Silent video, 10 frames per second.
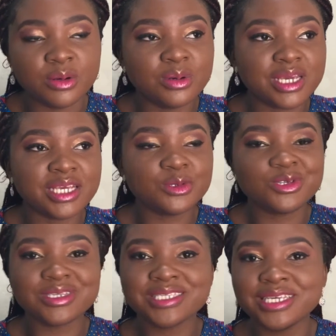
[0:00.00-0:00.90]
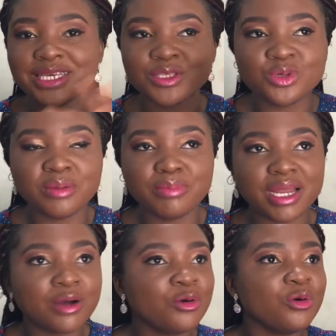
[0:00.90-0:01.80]
Okay, it will just sink into a
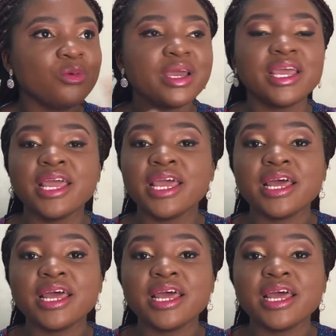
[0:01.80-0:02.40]
black hole where